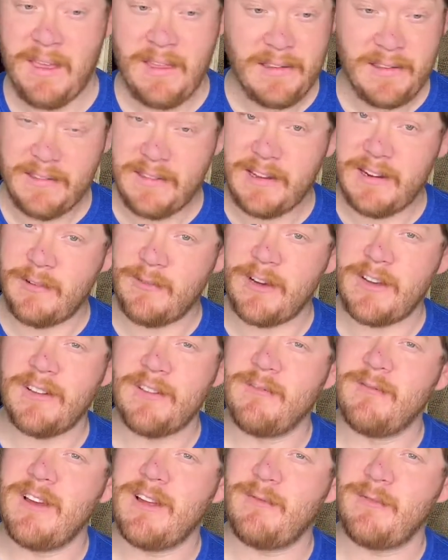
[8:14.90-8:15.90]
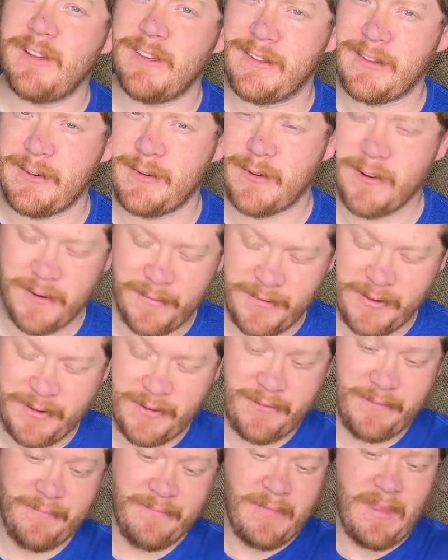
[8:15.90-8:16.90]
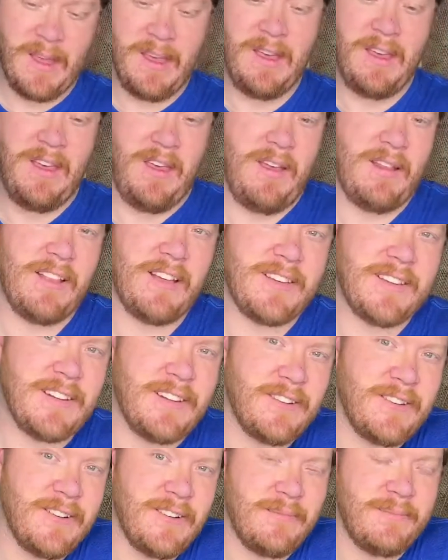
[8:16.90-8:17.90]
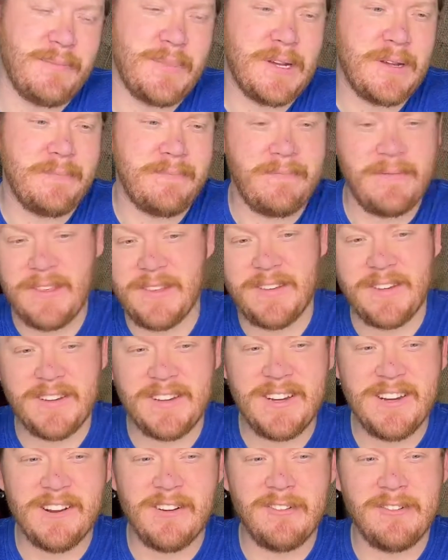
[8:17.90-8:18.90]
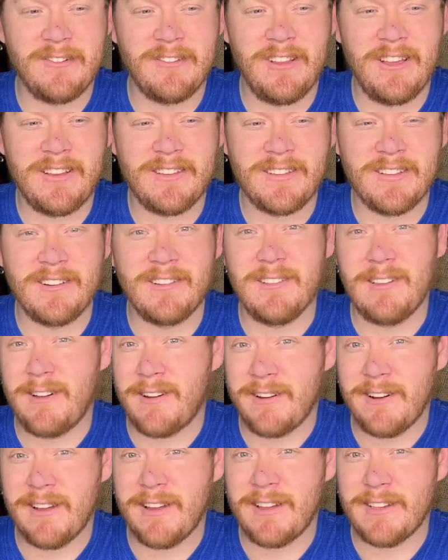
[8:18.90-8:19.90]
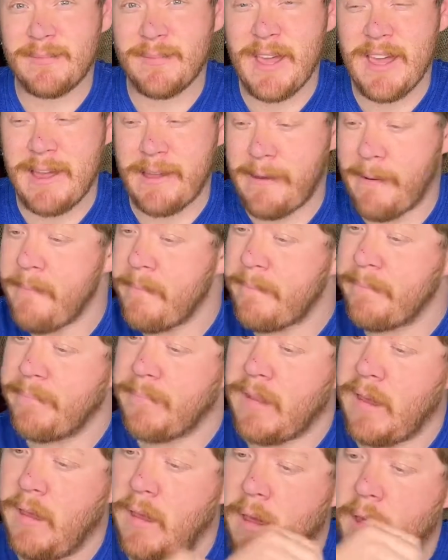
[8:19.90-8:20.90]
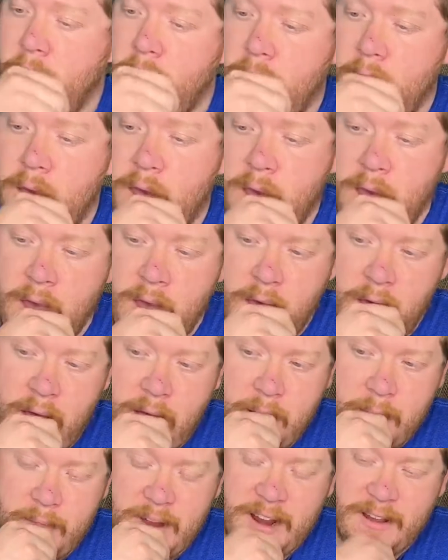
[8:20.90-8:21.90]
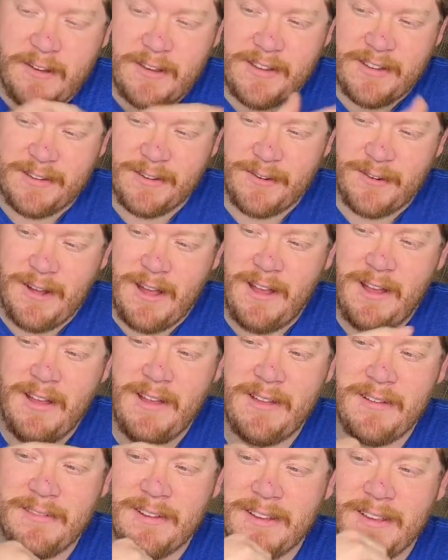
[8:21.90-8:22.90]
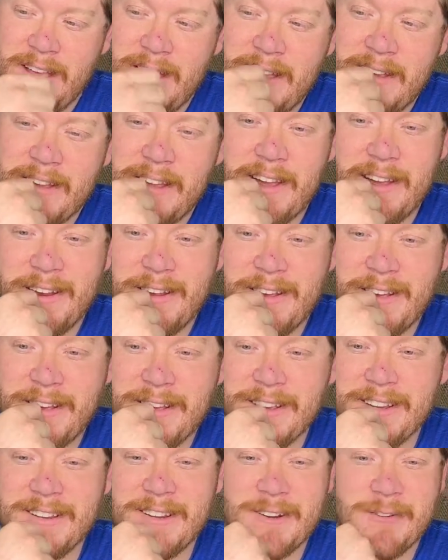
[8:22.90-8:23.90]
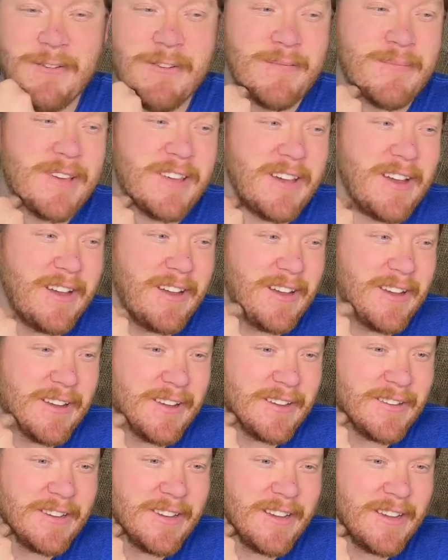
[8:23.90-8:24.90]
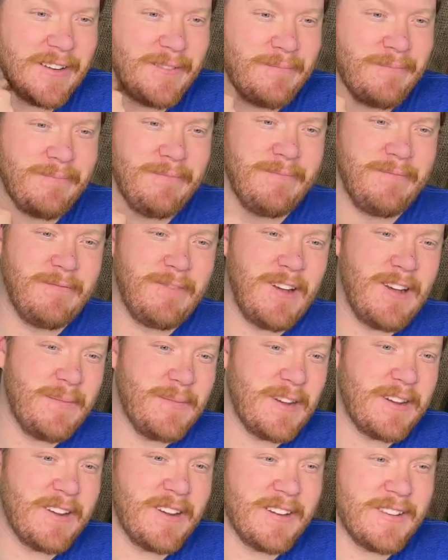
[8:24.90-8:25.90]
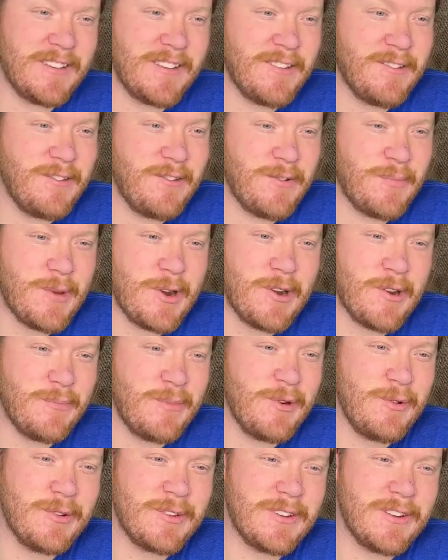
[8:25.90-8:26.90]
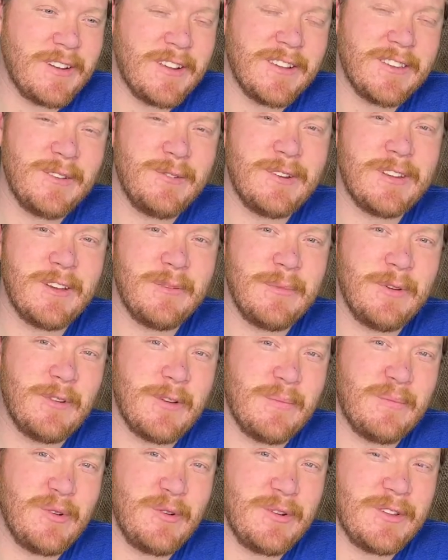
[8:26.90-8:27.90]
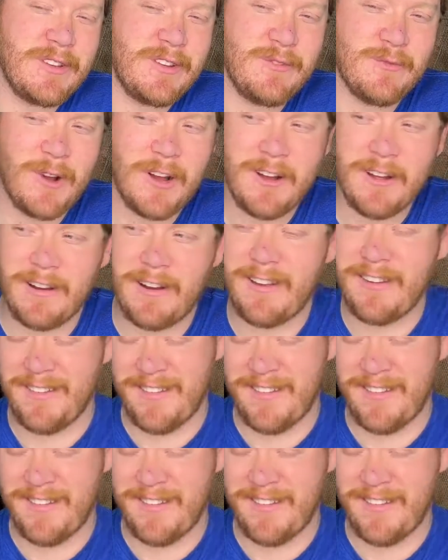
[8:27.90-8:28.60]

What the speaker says: And then I went to the Red Wing store. So, lesson learned, but $60 less than a lot of guys make. But anyway, so that kind of stuck with me, that guy saying, well, I'm not going to sell you a pair of boots unless you tell me what boots you want.